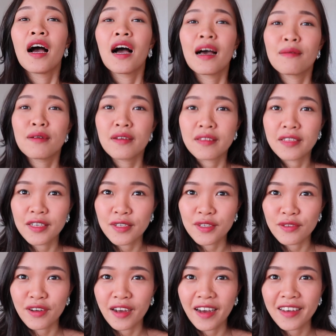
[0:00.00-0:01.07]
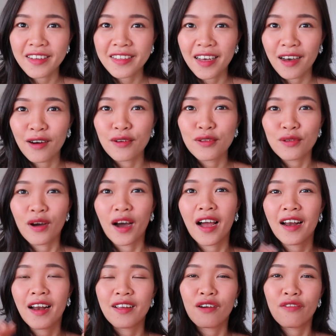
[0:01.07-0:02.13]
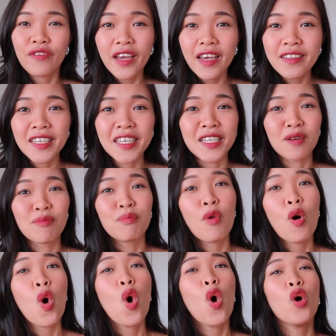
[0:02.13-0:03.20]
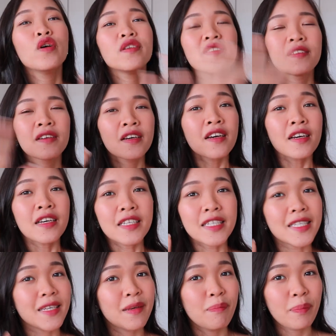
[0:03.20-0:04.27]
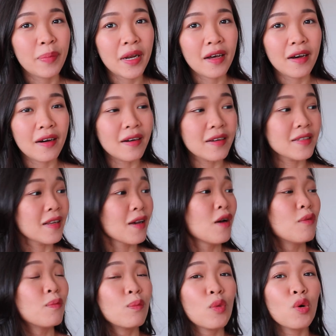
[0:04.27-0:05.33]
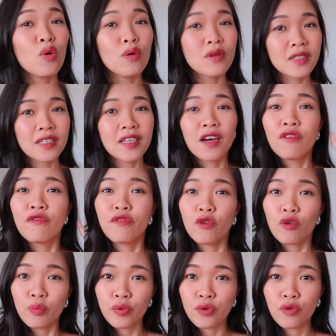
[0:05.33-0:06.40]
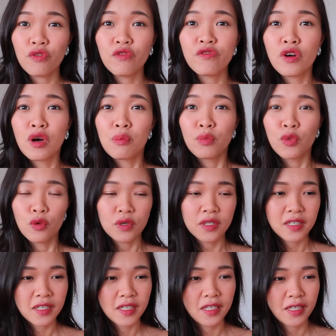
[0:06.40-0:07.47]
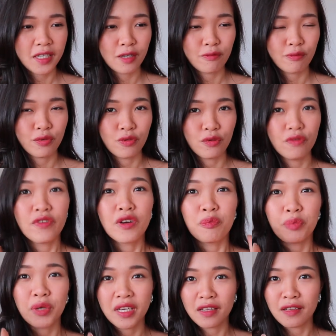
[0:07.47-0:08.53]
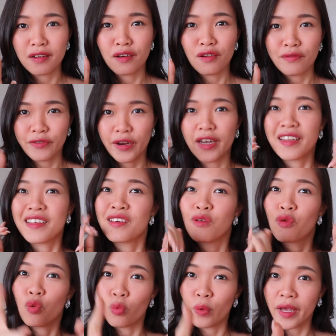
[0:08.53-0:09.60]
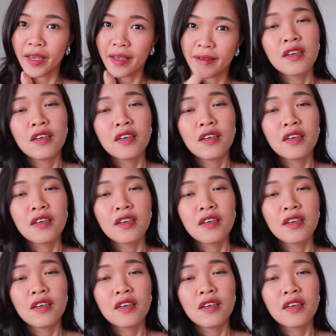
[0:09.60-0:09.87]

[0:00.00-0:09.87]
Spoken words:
I'm going to teach you guys how to highlight your face in the most simplest, most foolproof, most idiot-proof, beginner-friendly way.